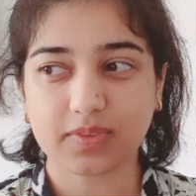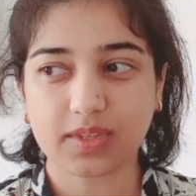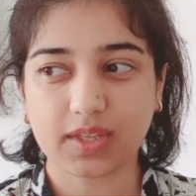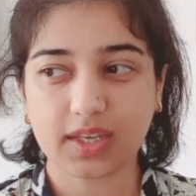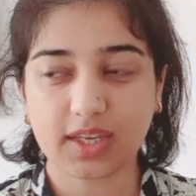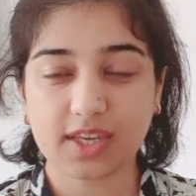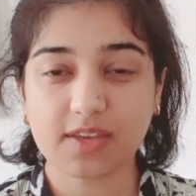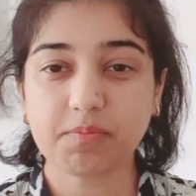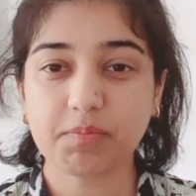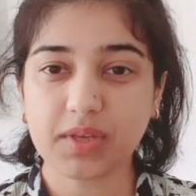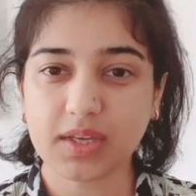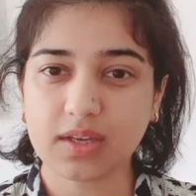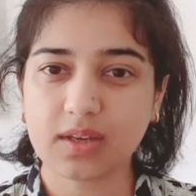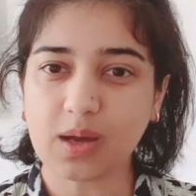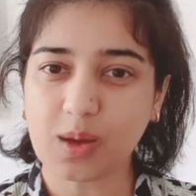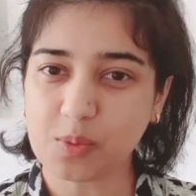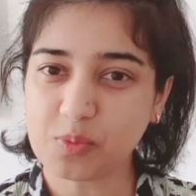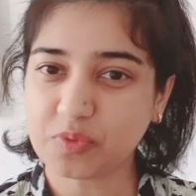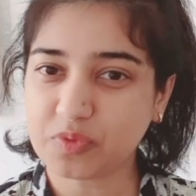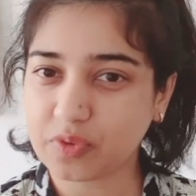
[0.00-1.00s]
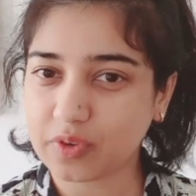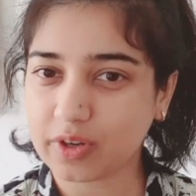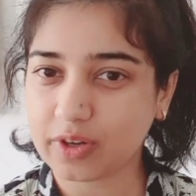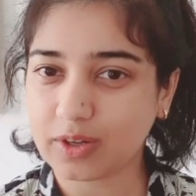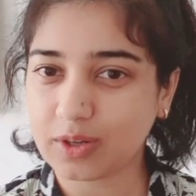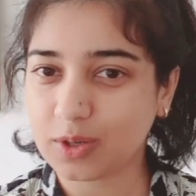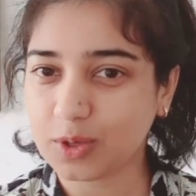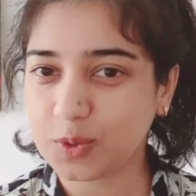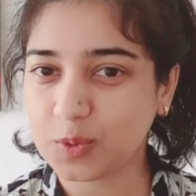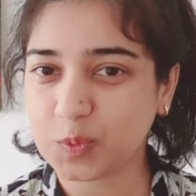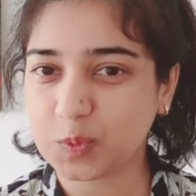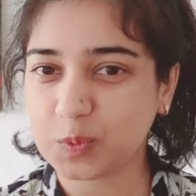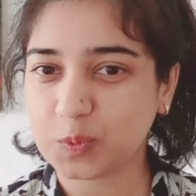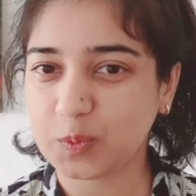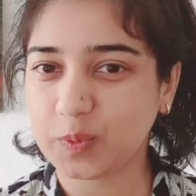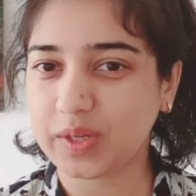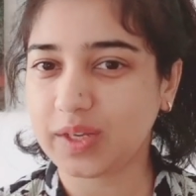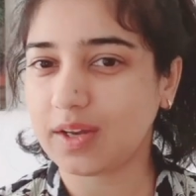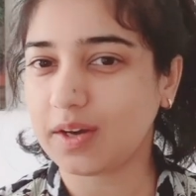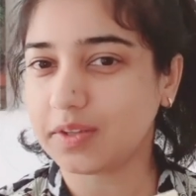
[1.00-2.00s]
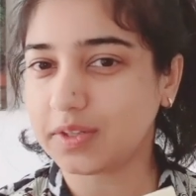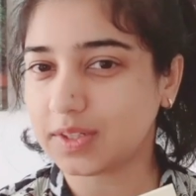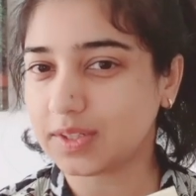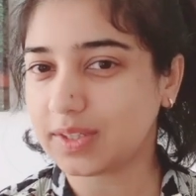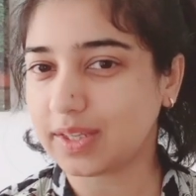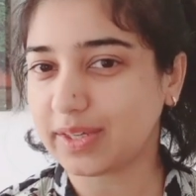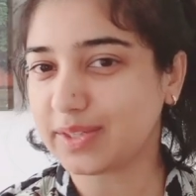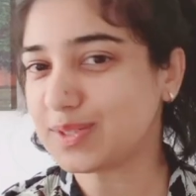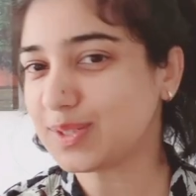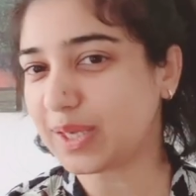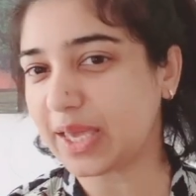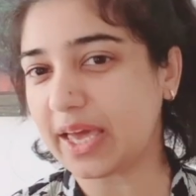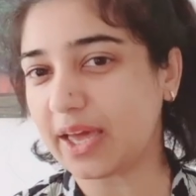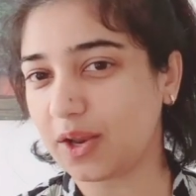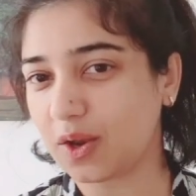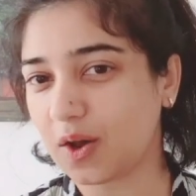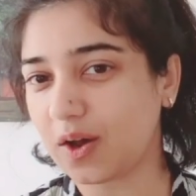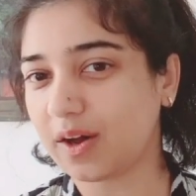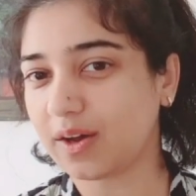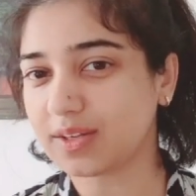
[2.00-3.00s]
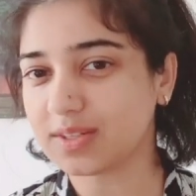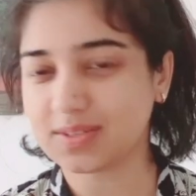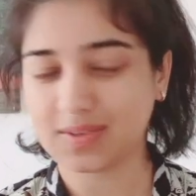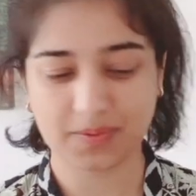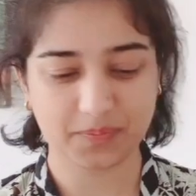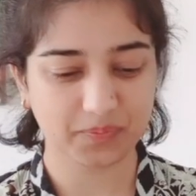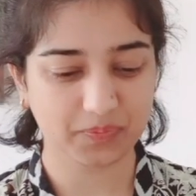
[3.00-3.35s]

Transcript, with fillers: they give me comfort when other things cannot.